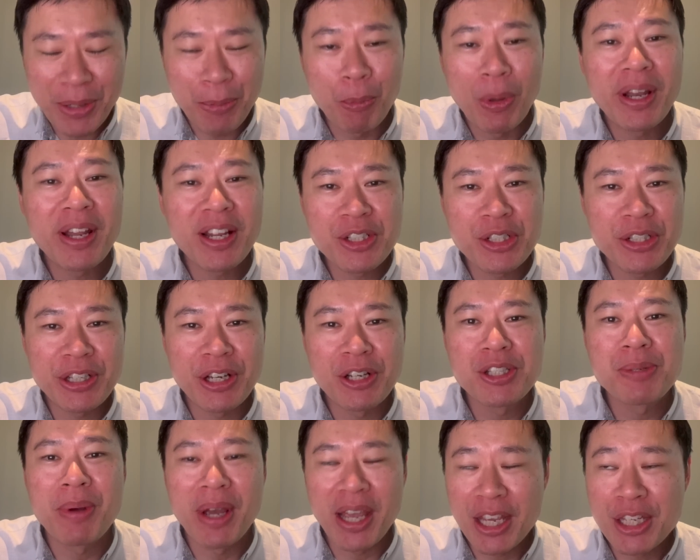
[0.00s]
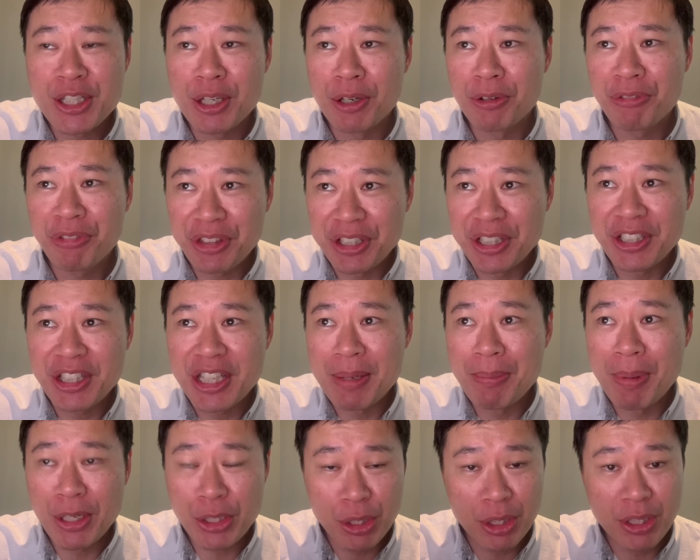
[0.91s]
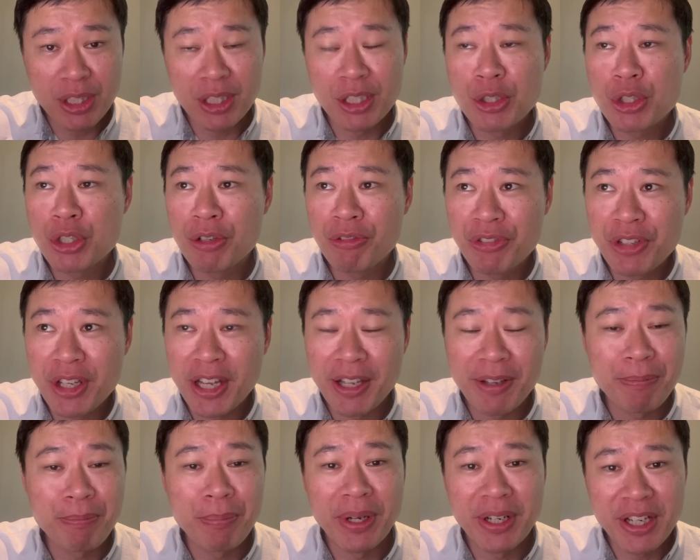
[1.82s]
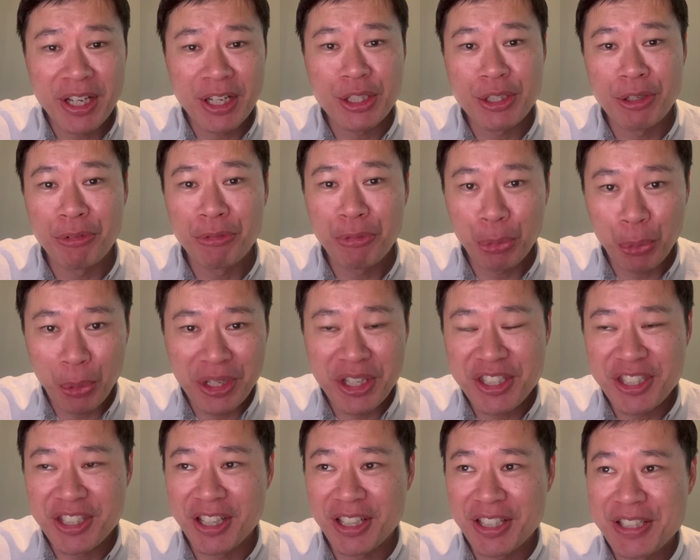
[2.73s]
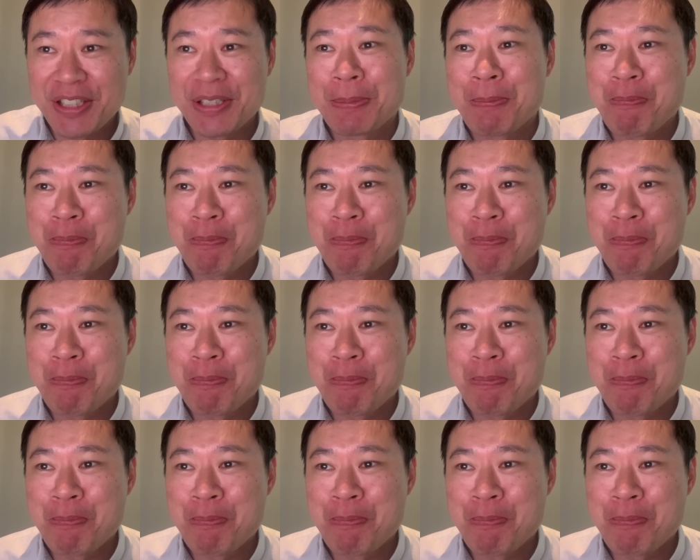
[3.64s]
100,000 by age of 30, but she's achieved it by the age of 26.